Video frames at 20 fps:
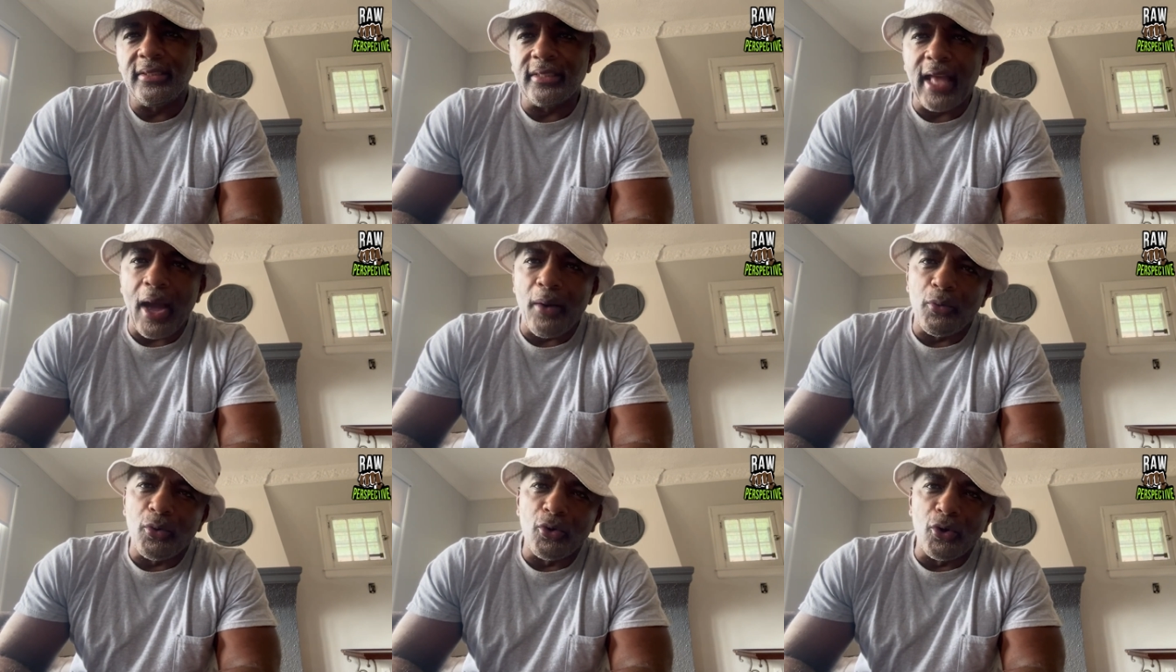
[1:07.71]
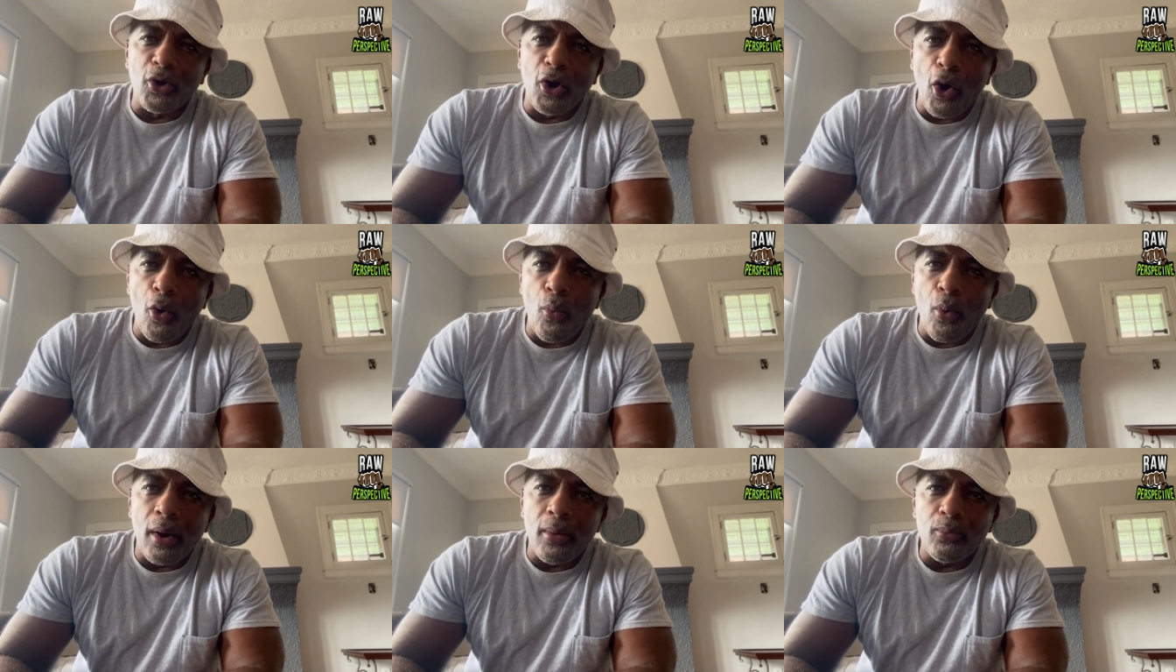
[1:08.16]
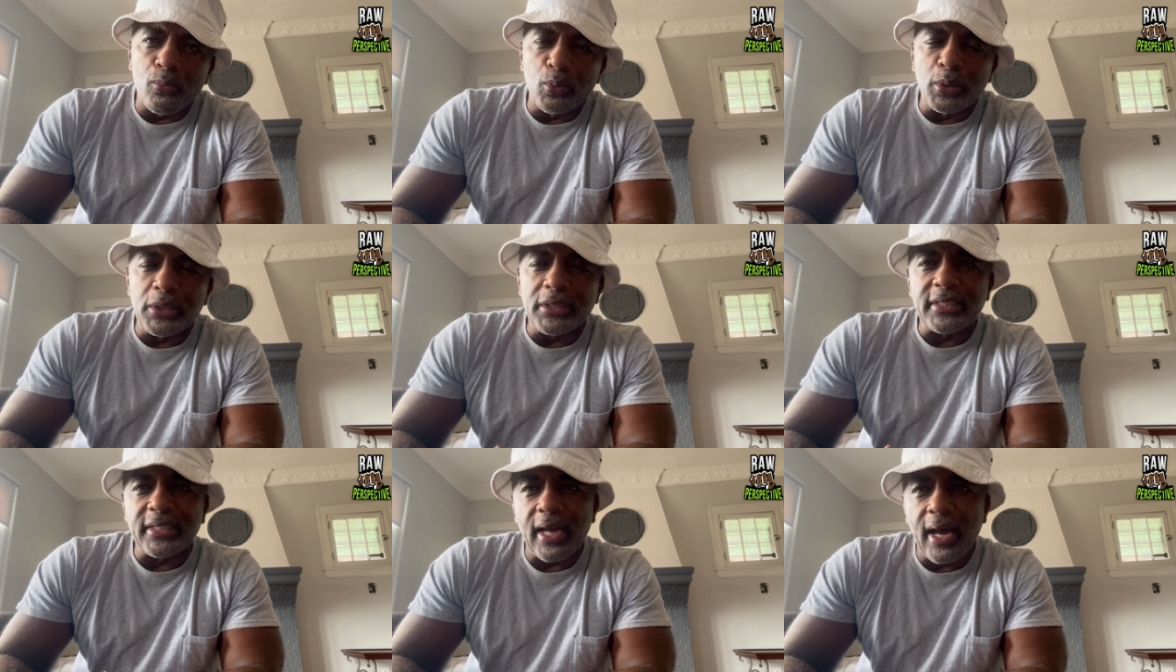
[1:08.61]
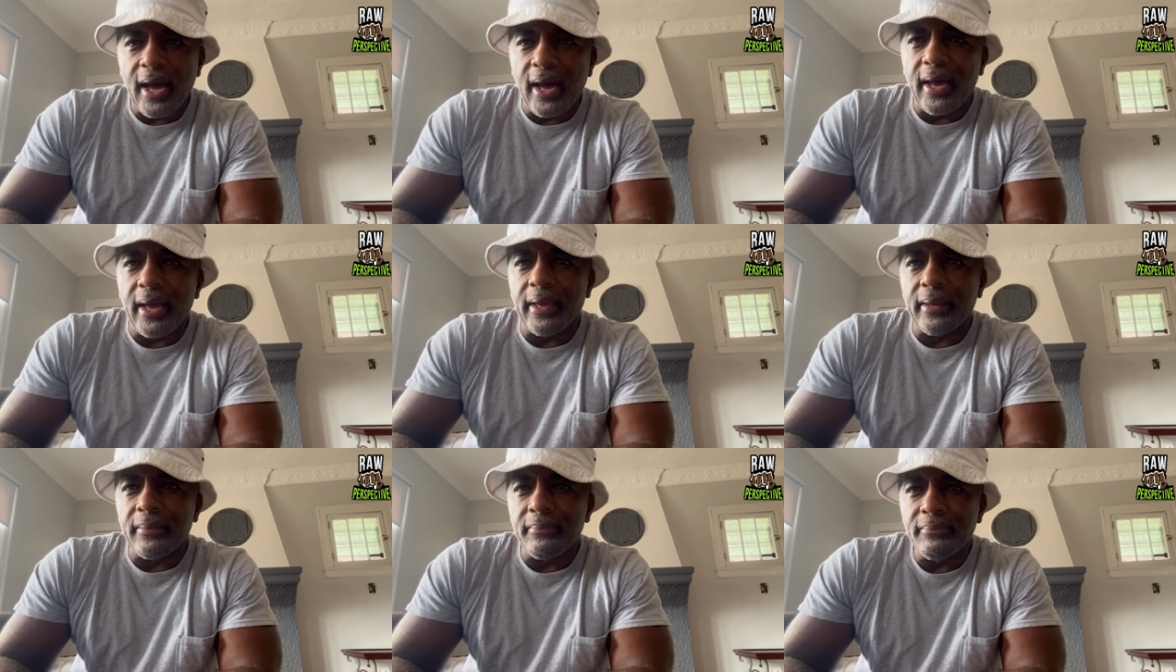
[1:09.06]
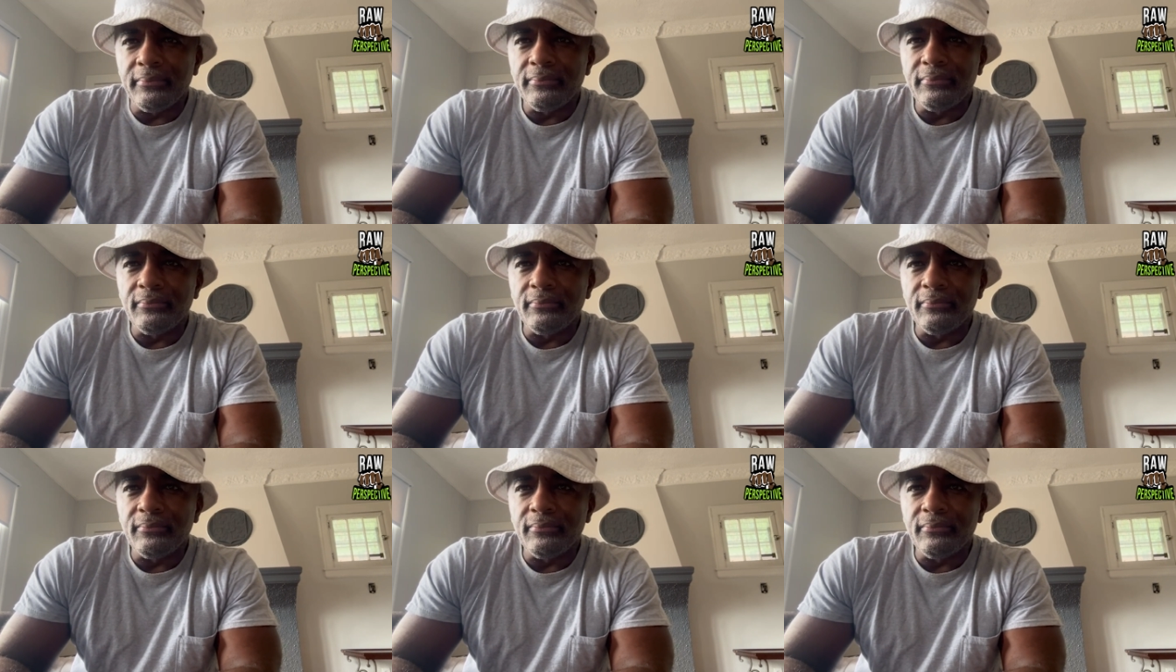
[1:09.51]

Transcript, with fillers: that will go up with time.